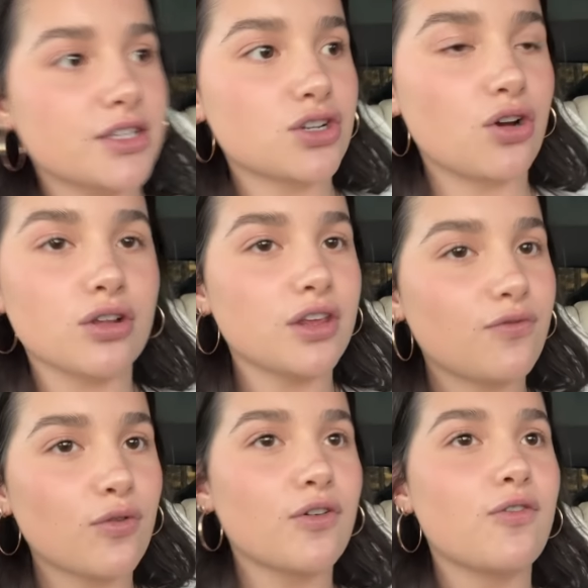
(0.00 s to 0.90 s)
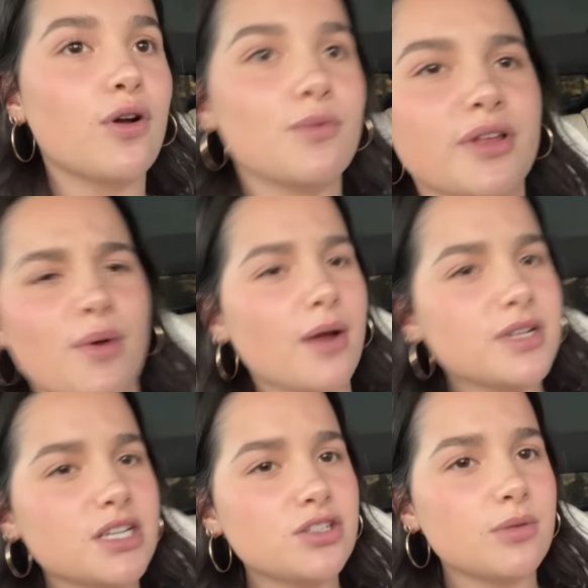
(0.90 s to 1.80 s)
it's currently 444 and we are like, why are we
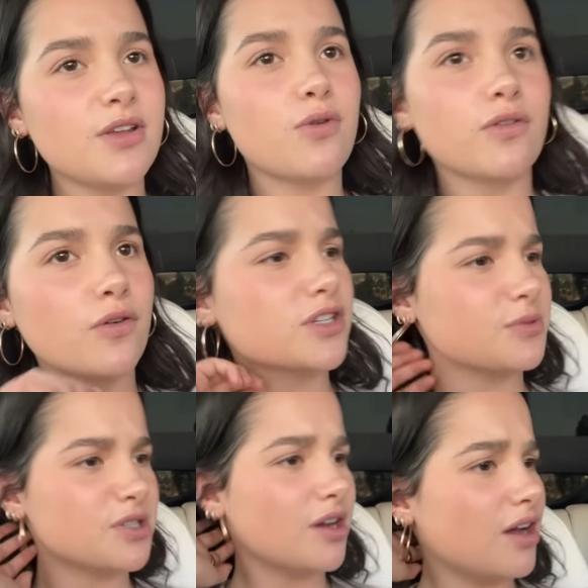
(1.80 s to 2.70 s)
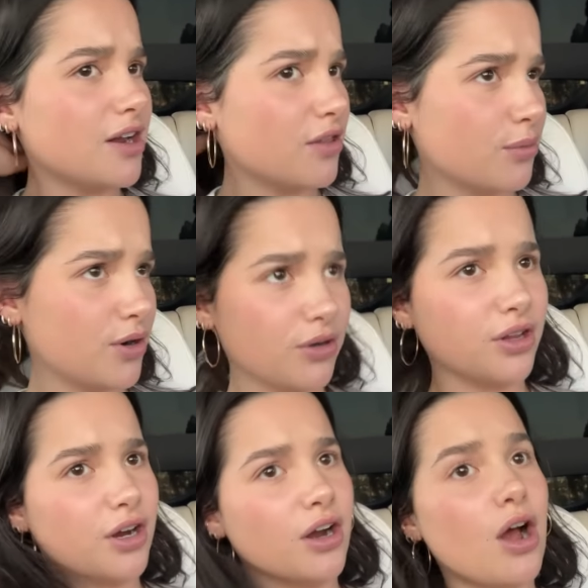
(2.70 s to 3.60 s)
seeing so many 444s? Because we saw another one
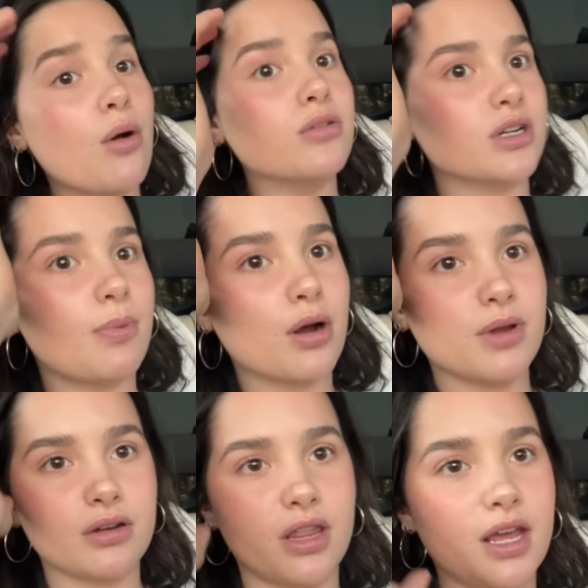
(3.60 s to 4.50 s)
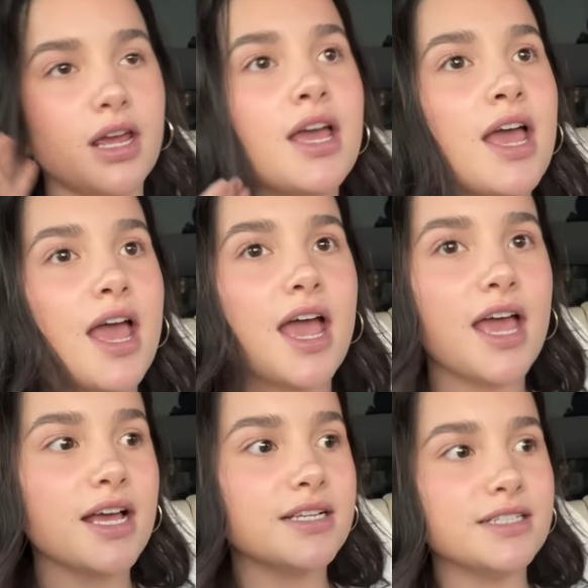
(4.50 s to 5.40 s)
earlier. Oh, it was an apartment thing.
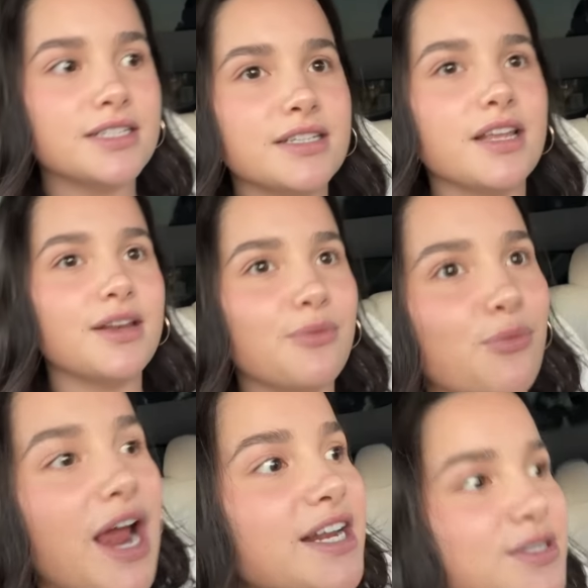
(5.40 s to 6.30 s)
And then right